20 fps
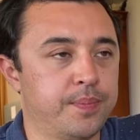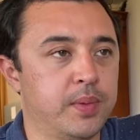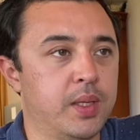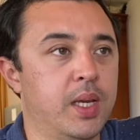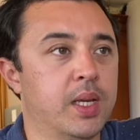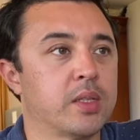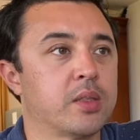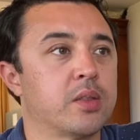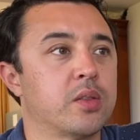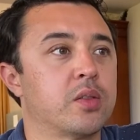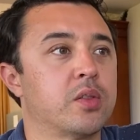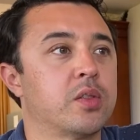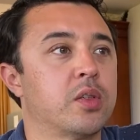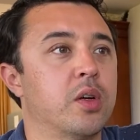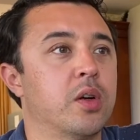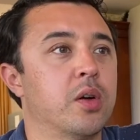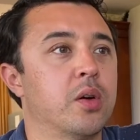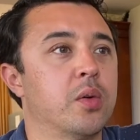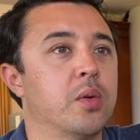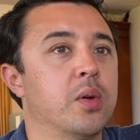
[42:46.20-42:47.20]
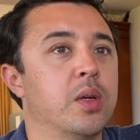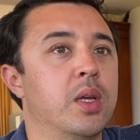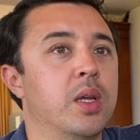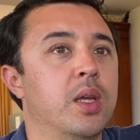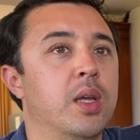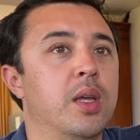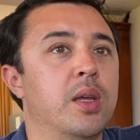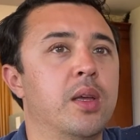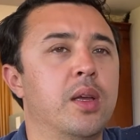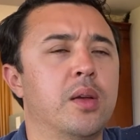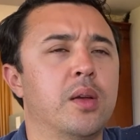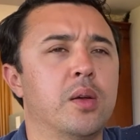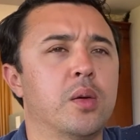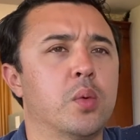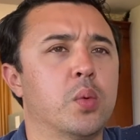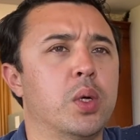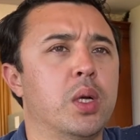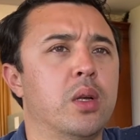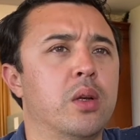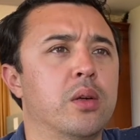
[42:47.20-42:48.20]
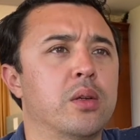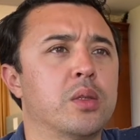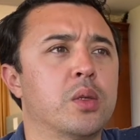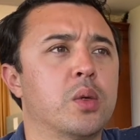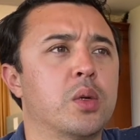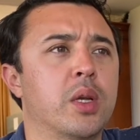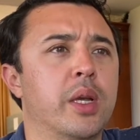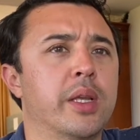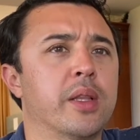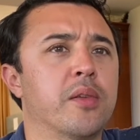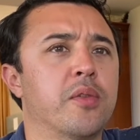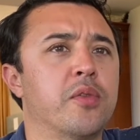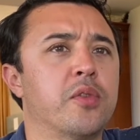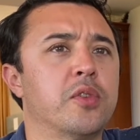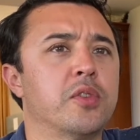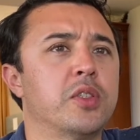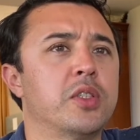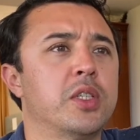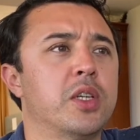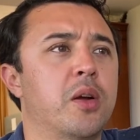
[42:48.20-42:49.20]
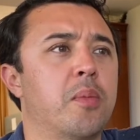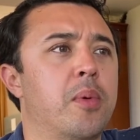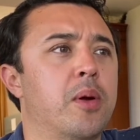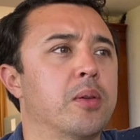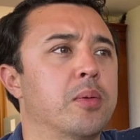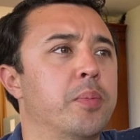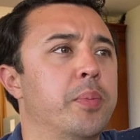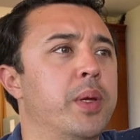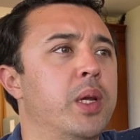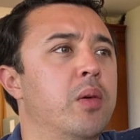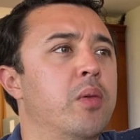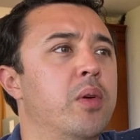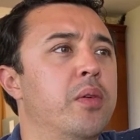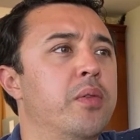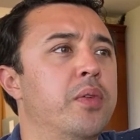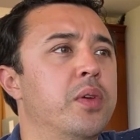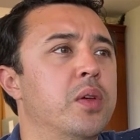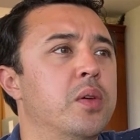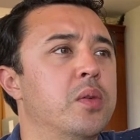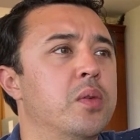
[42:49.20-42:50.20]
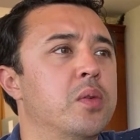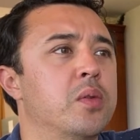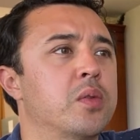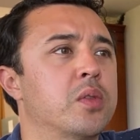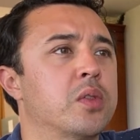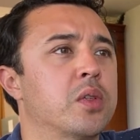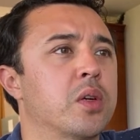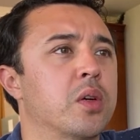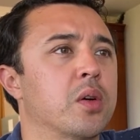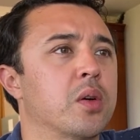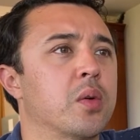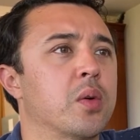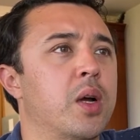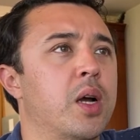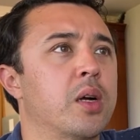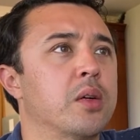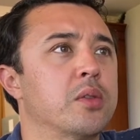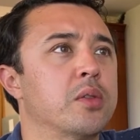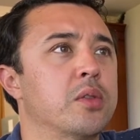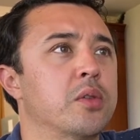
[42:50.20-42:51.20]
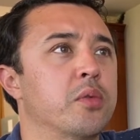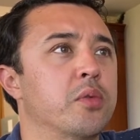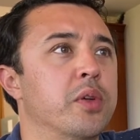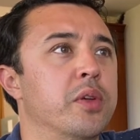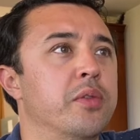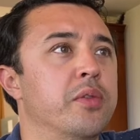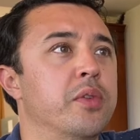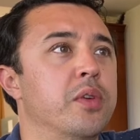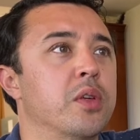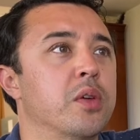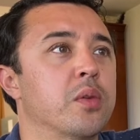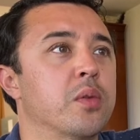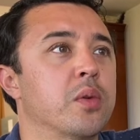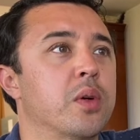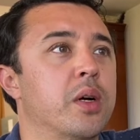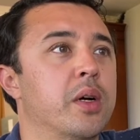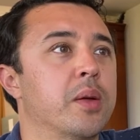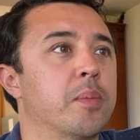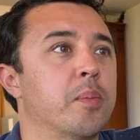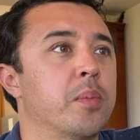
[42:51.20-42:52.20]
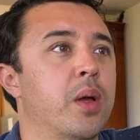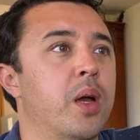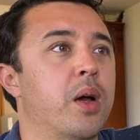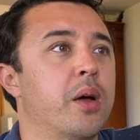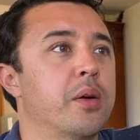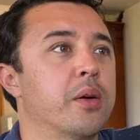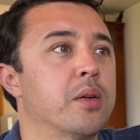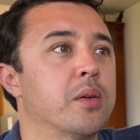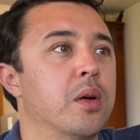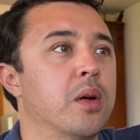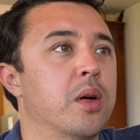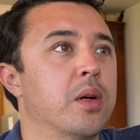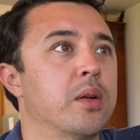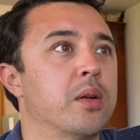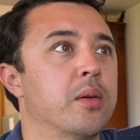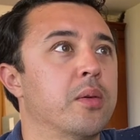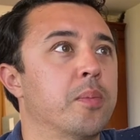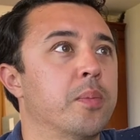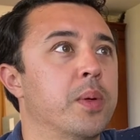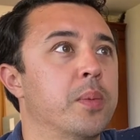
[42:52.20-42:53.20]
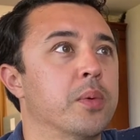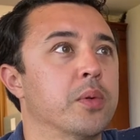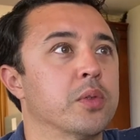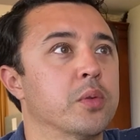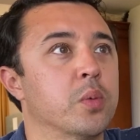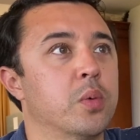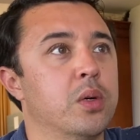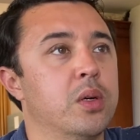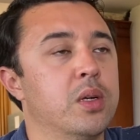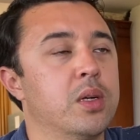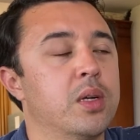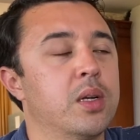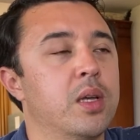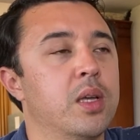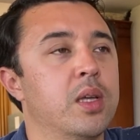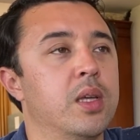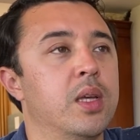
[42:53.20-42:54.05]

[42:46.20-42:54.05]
Yes. So we learned in the first year about peer review, so how to review other people's work.